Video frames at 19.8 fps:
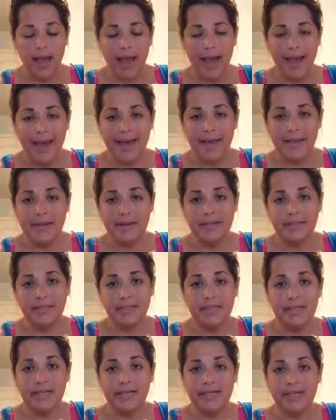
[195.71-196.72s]
and
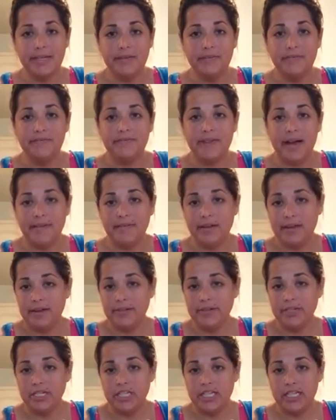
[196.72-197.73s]
they're
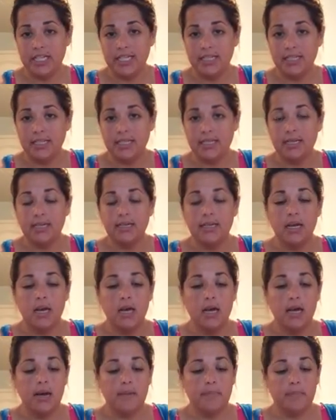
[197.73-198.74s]
500 sheets
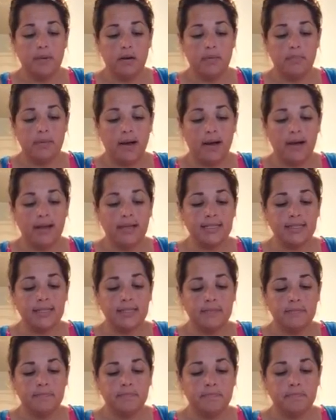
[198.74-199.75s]
per box.